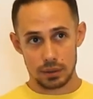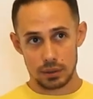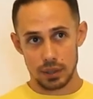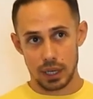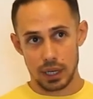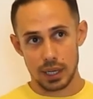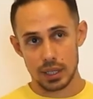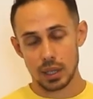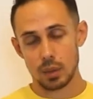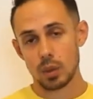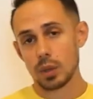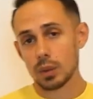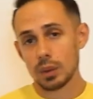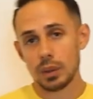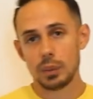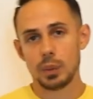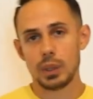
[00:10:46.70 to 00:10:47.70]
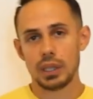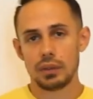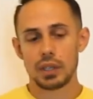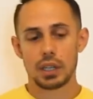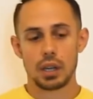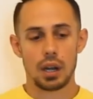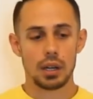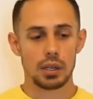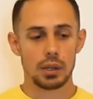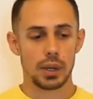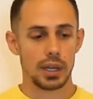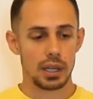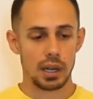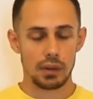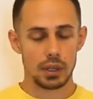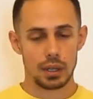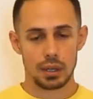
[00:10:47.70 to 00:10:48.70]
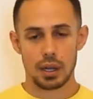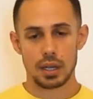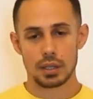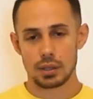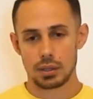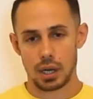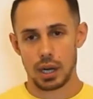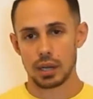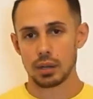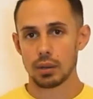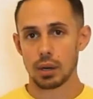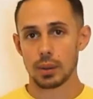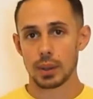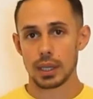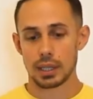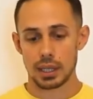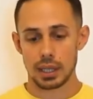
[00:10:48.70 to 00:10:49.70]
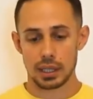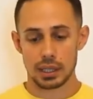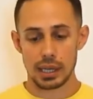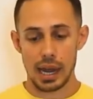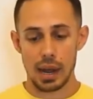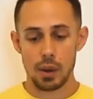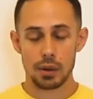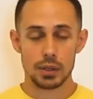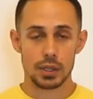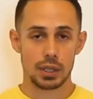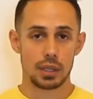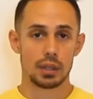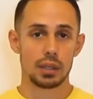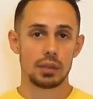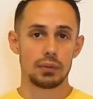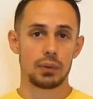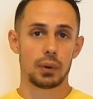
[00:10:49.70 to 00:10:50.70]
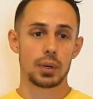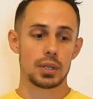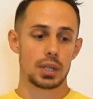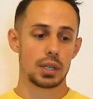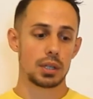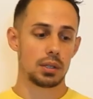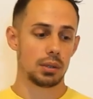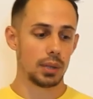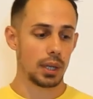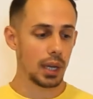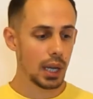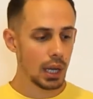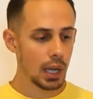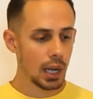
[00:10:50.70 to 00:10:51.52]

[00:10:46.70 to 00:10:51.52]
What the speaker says: like I said, we live in a condo. I'd never thought to try and grow anything. Now I was suddenly forced into it.